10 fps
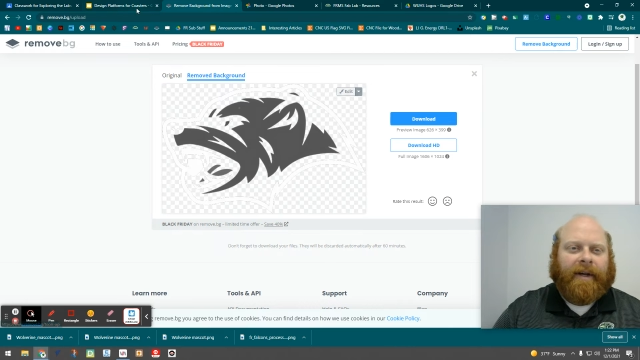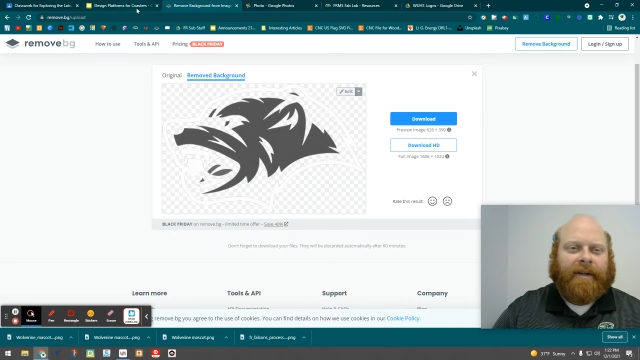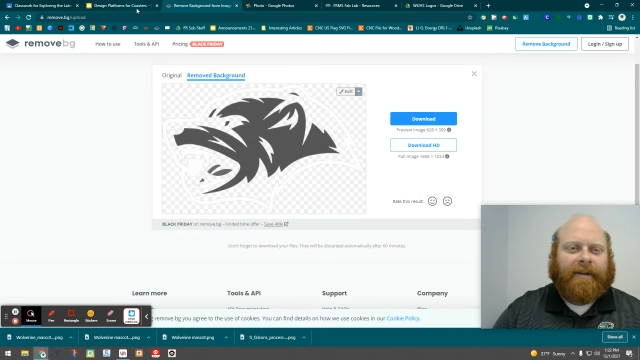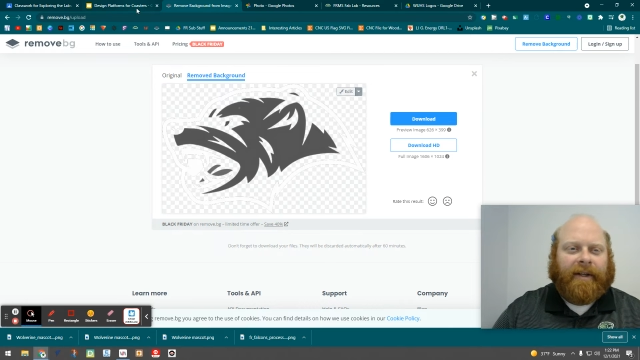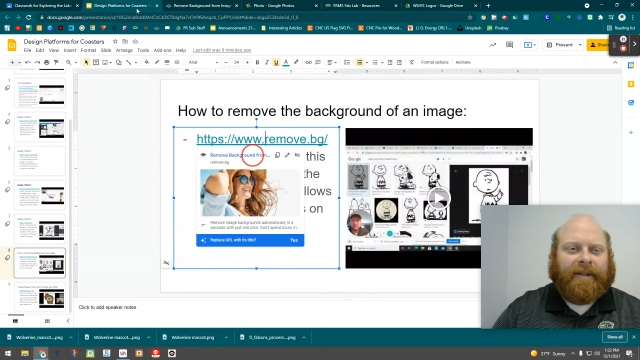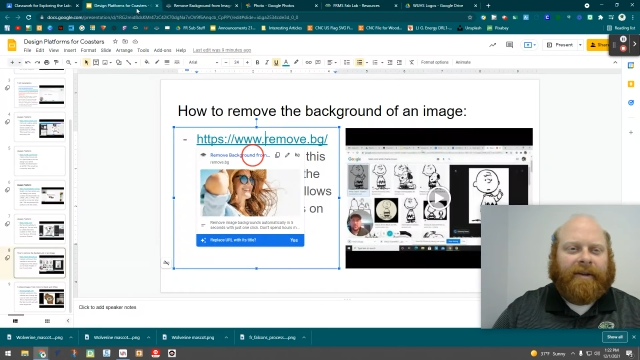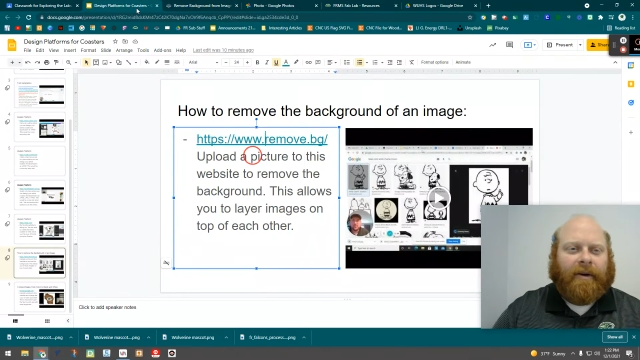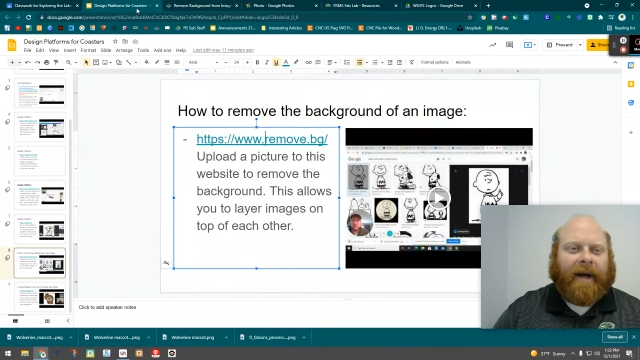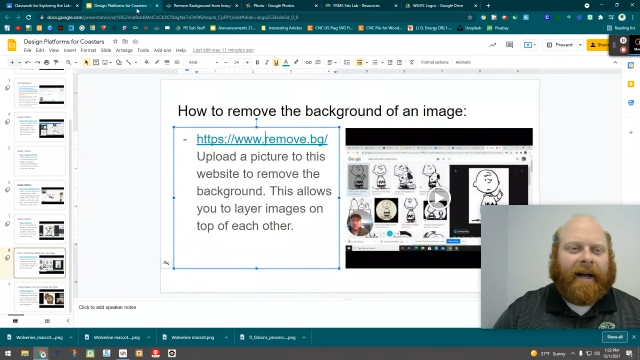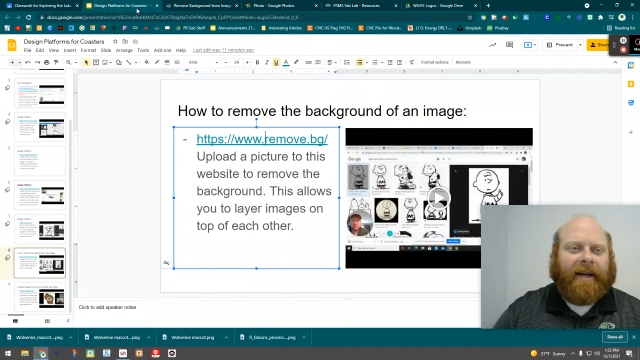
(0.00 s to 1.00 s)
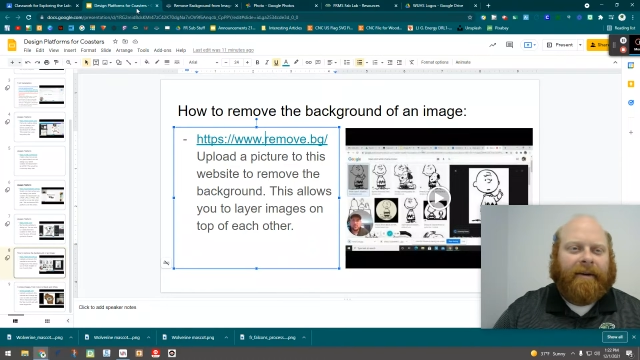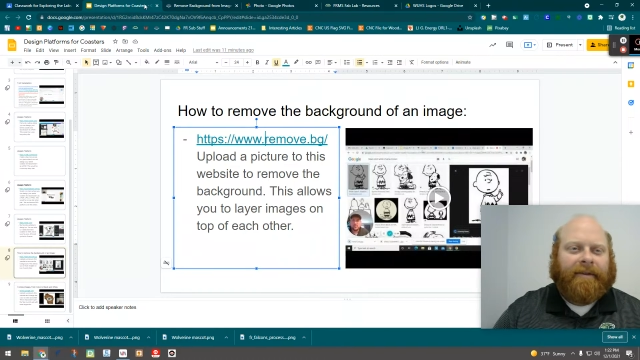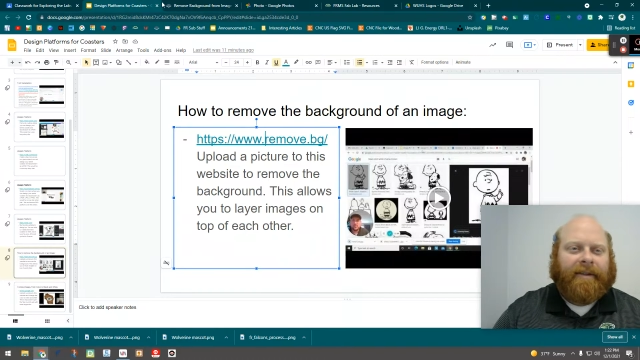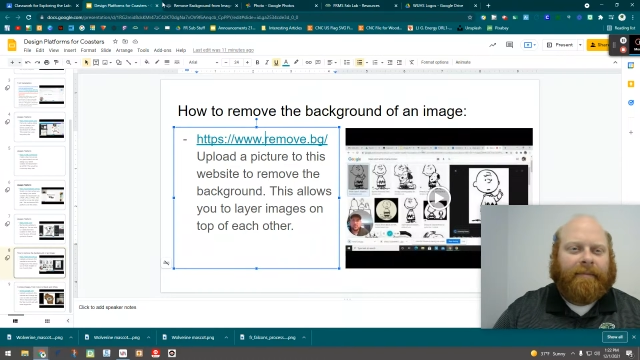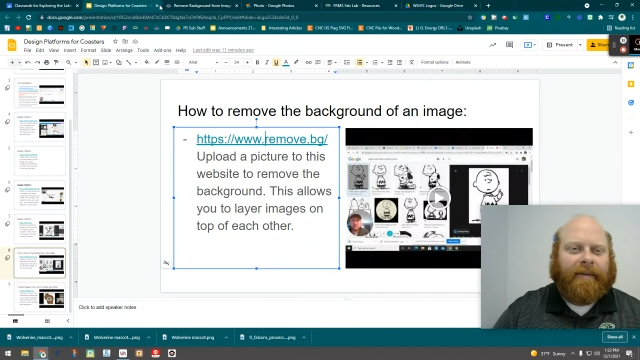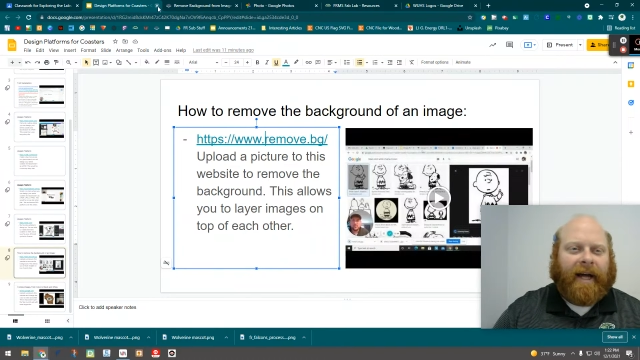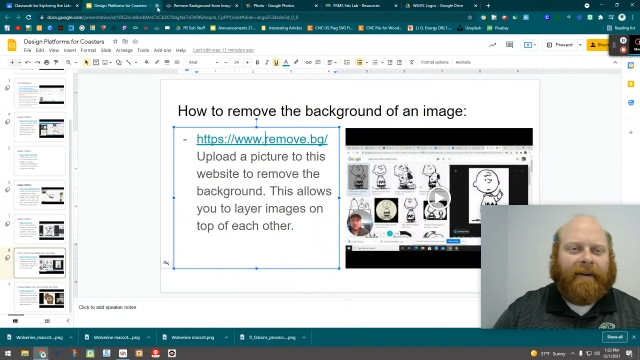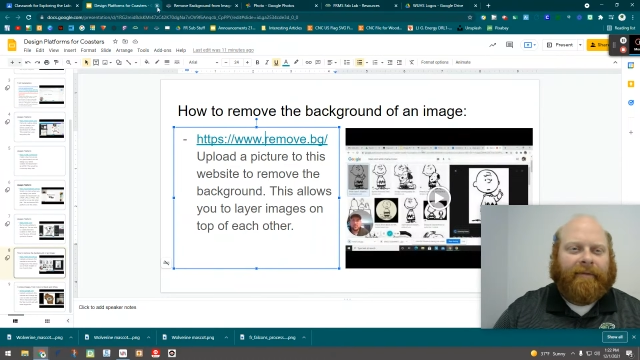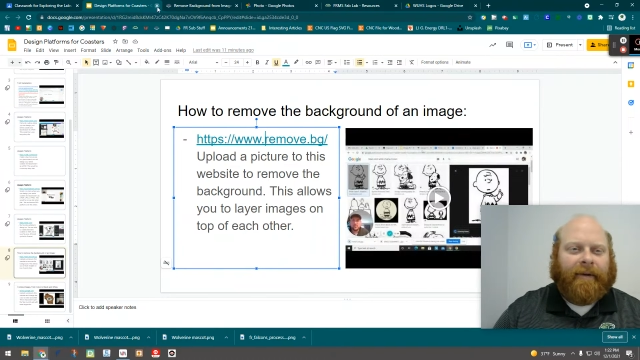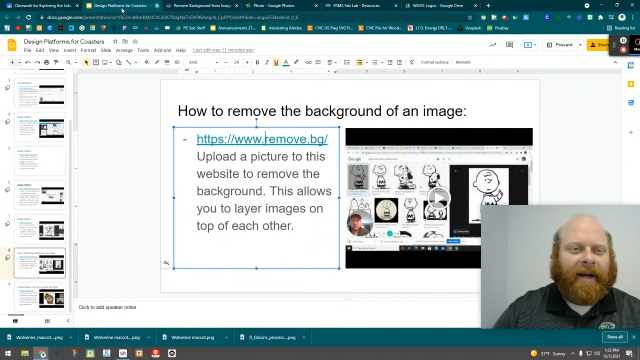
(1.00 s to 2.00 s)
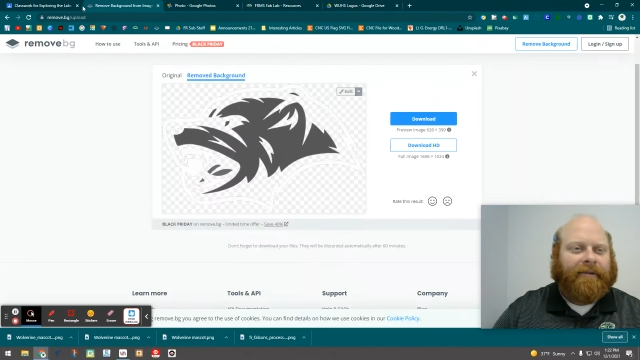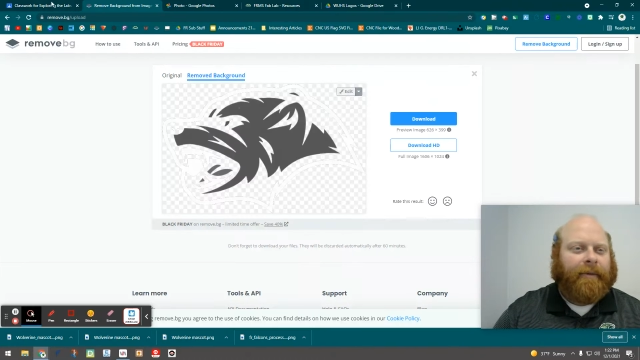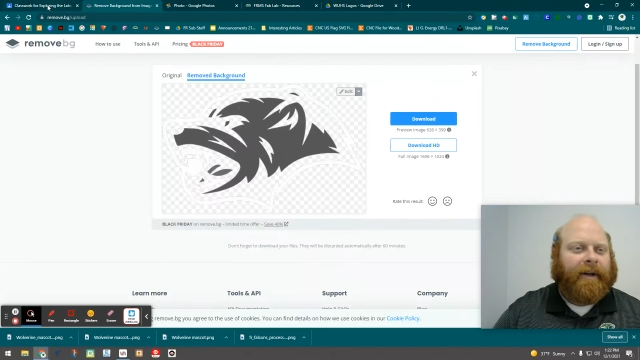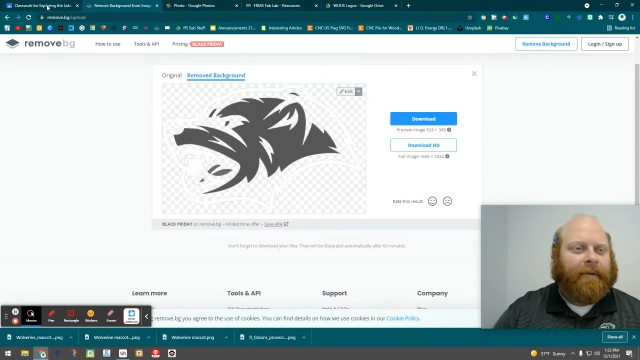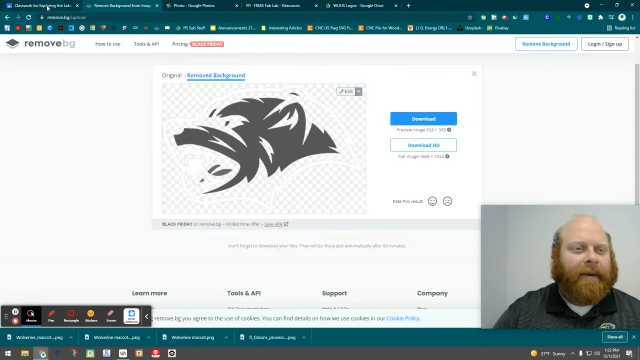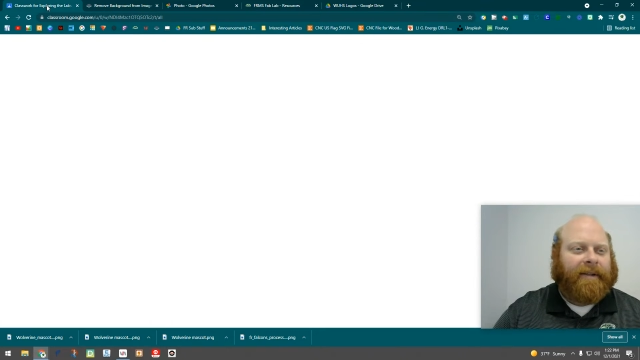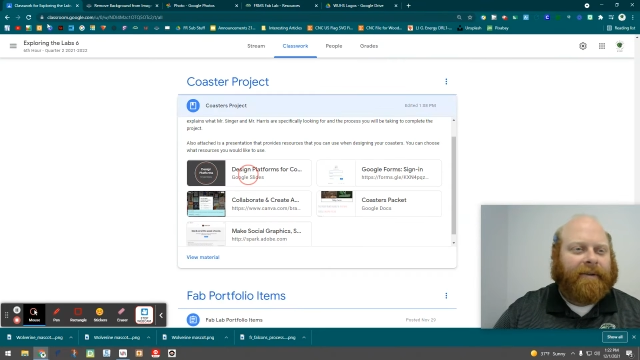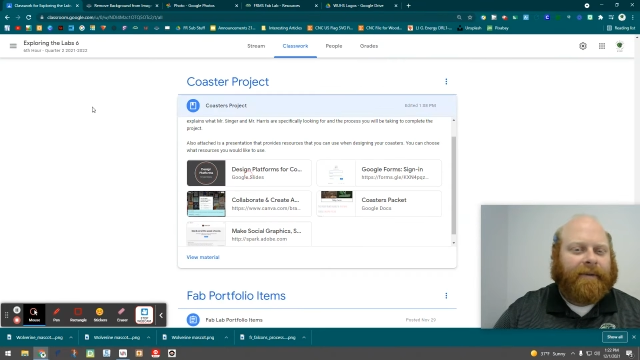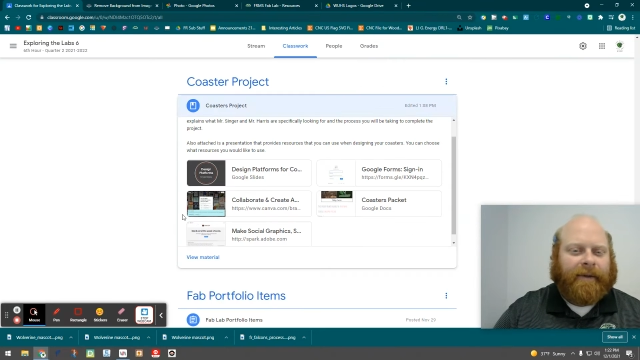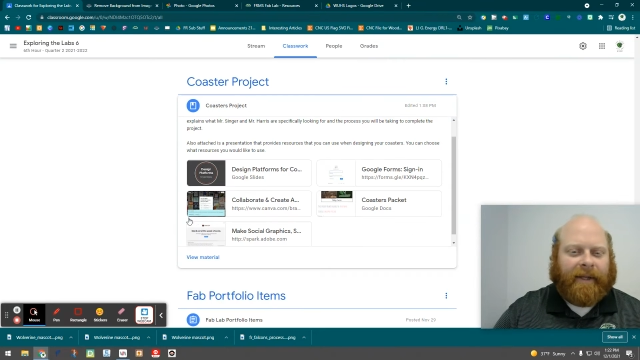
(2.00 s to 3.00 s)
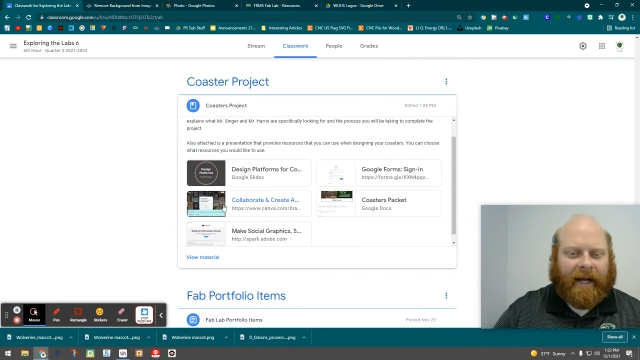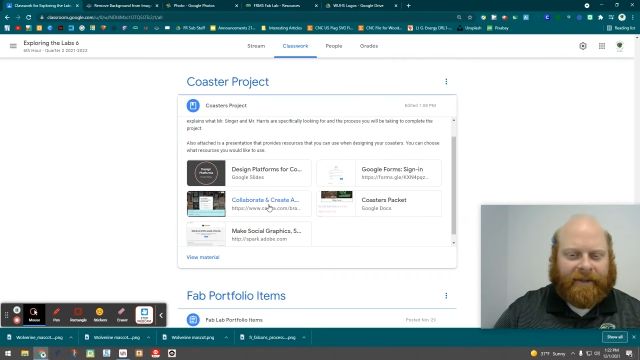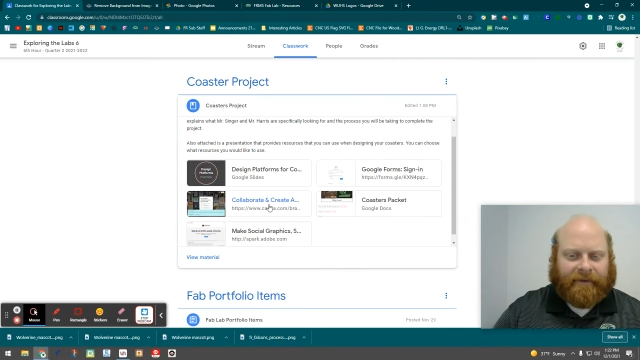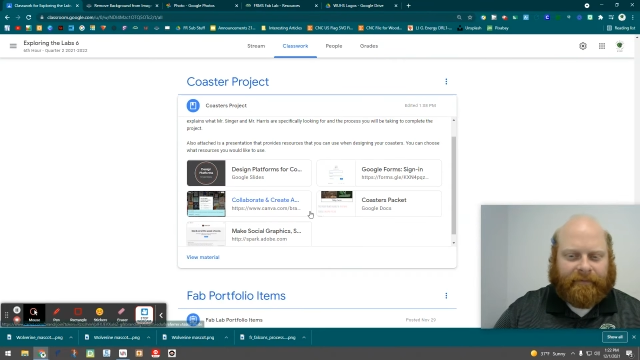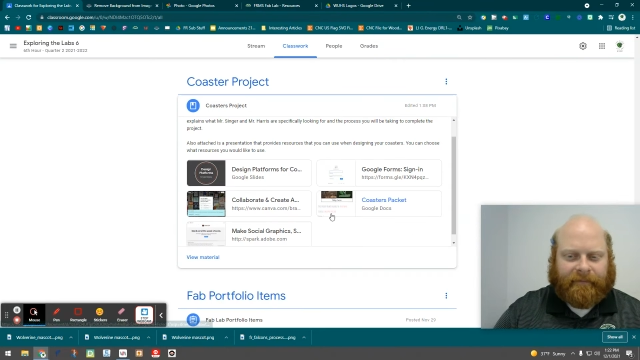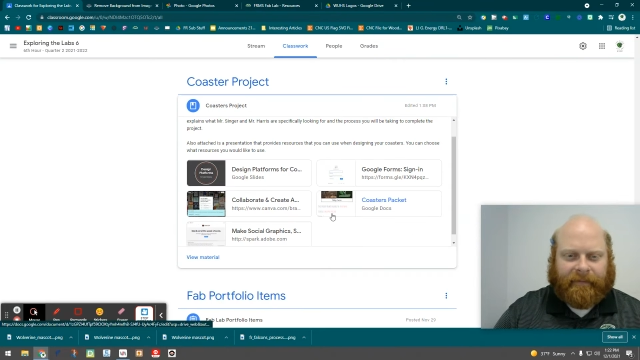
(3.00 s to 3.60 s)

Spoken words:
So let's go back here to the platform. Actually, we're going to go back to Google Classroom.